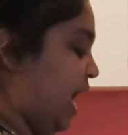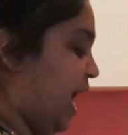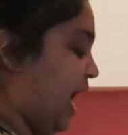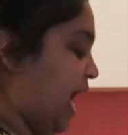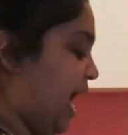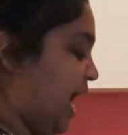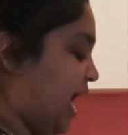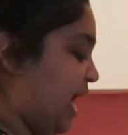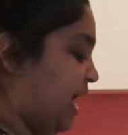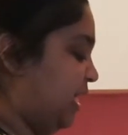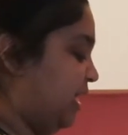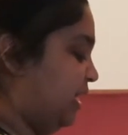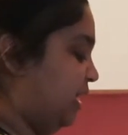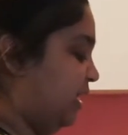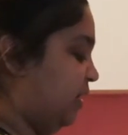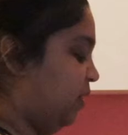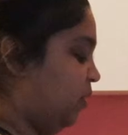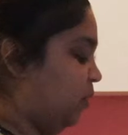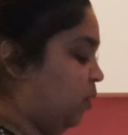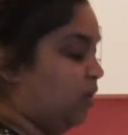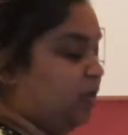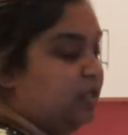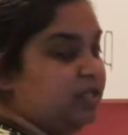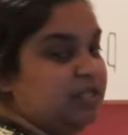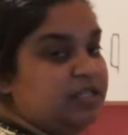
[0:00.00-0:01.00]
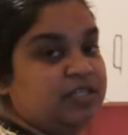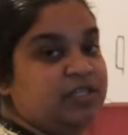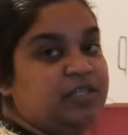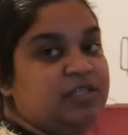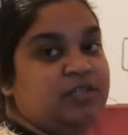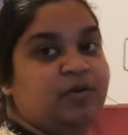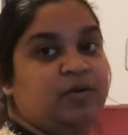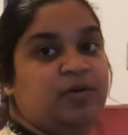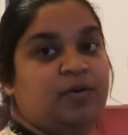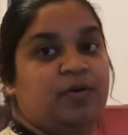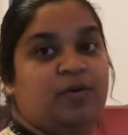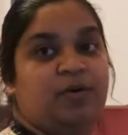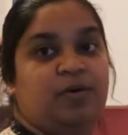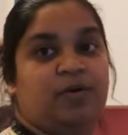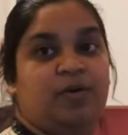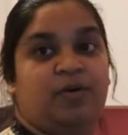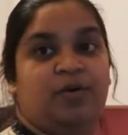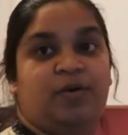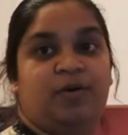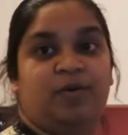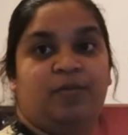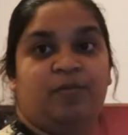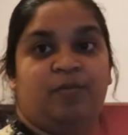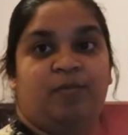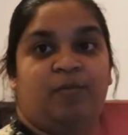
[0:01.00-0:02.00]
and also
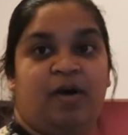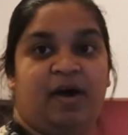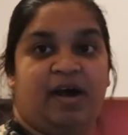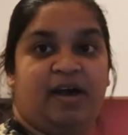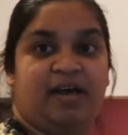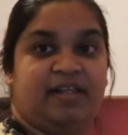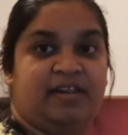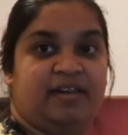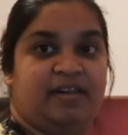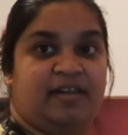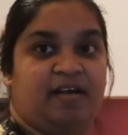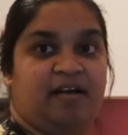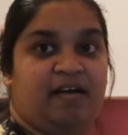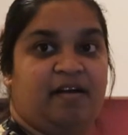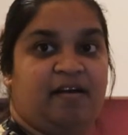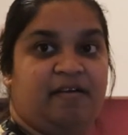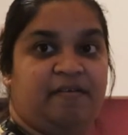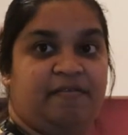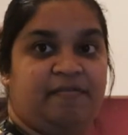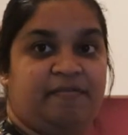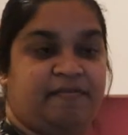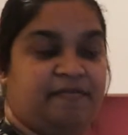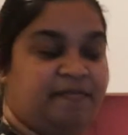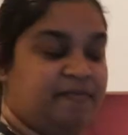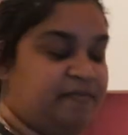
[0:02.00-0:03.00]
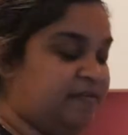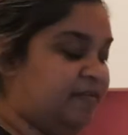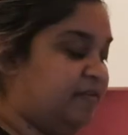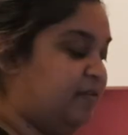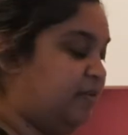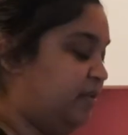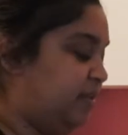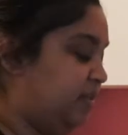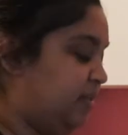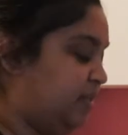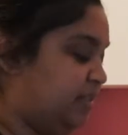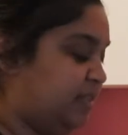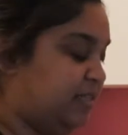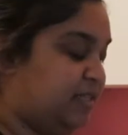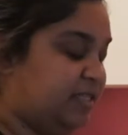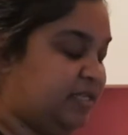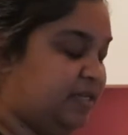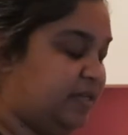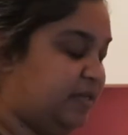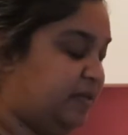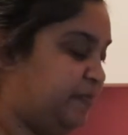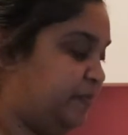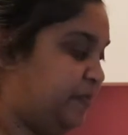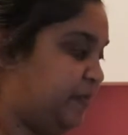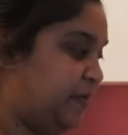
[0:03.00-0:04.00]
one of
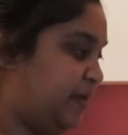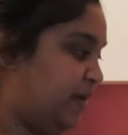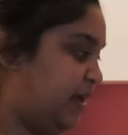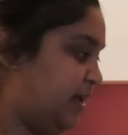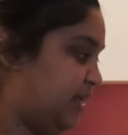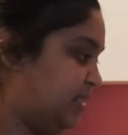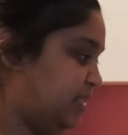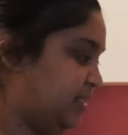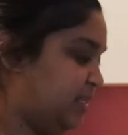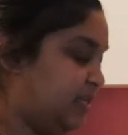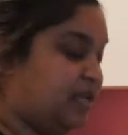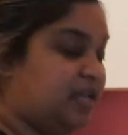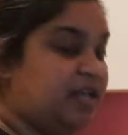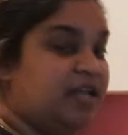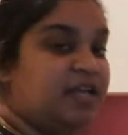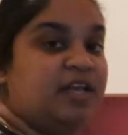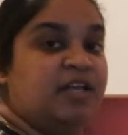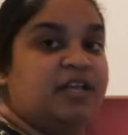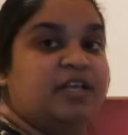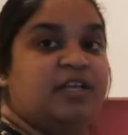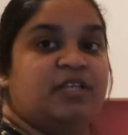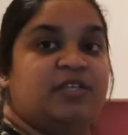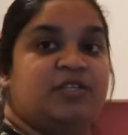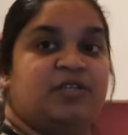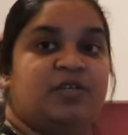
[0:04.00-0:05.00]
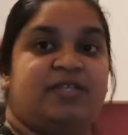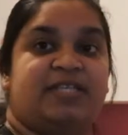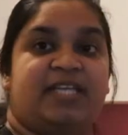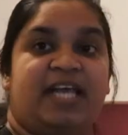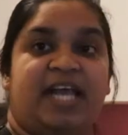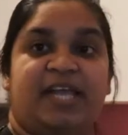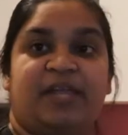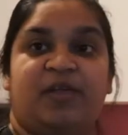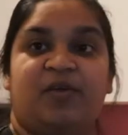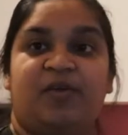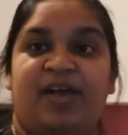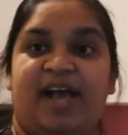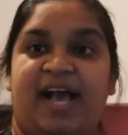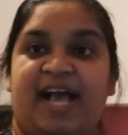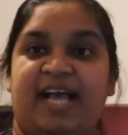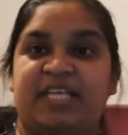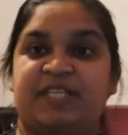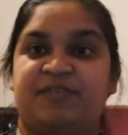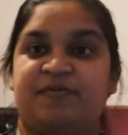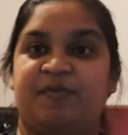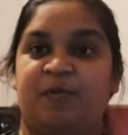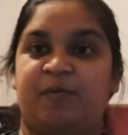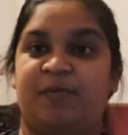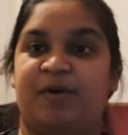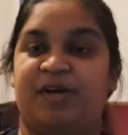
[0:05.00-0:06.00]
the paratha. So thank you
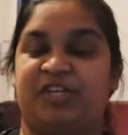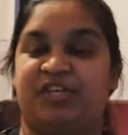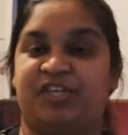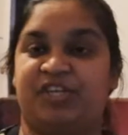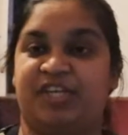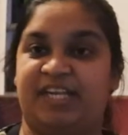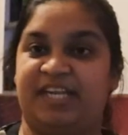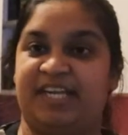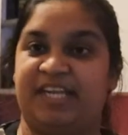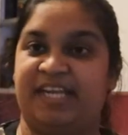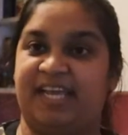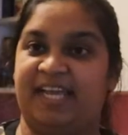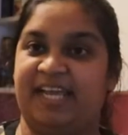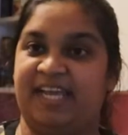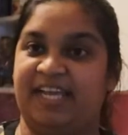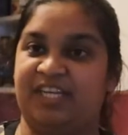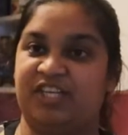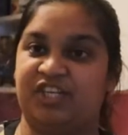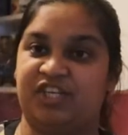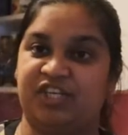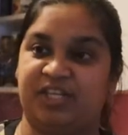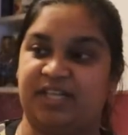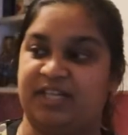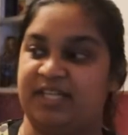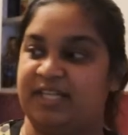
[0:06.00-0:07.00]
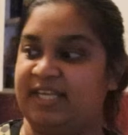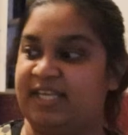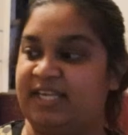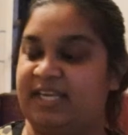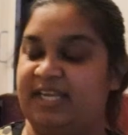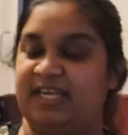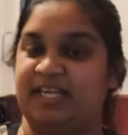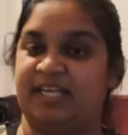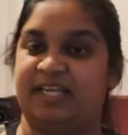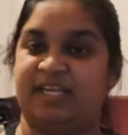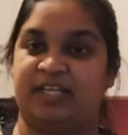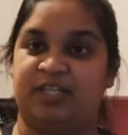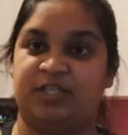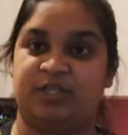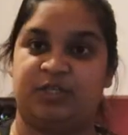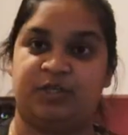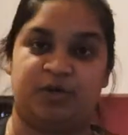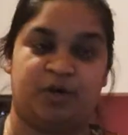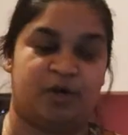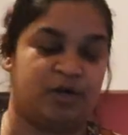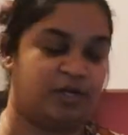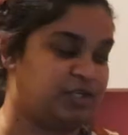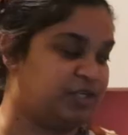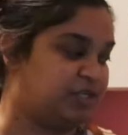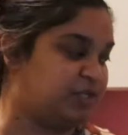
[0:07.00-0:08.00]
guys for watching Angel Canadian
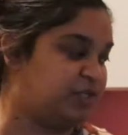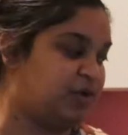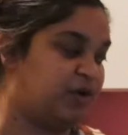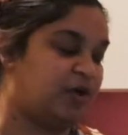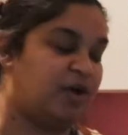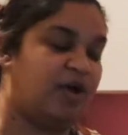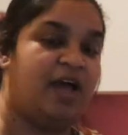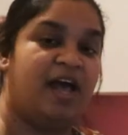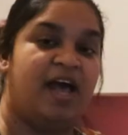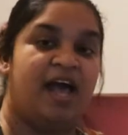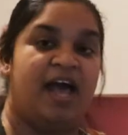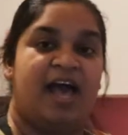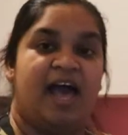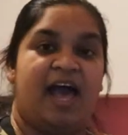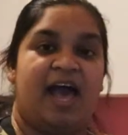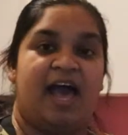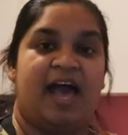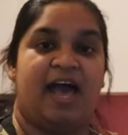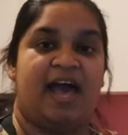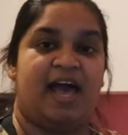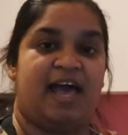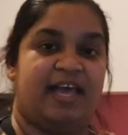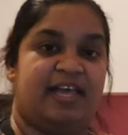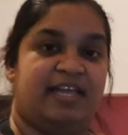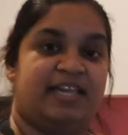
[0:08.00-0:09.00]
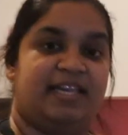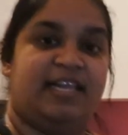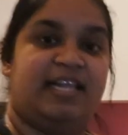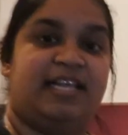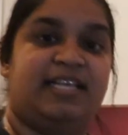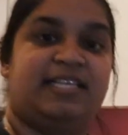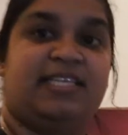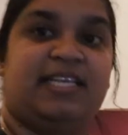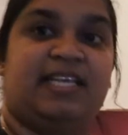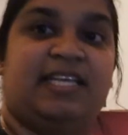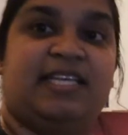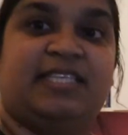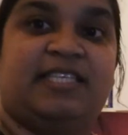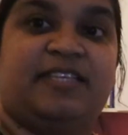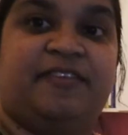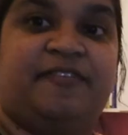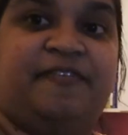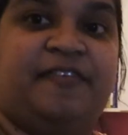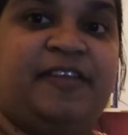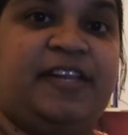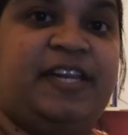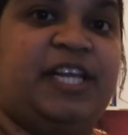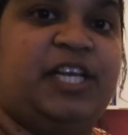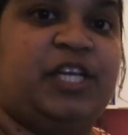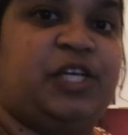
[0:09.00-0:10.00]
Talk Show, and this is the
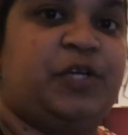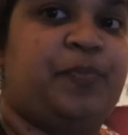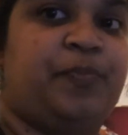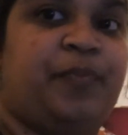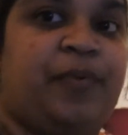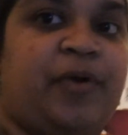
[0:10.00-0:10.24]
finished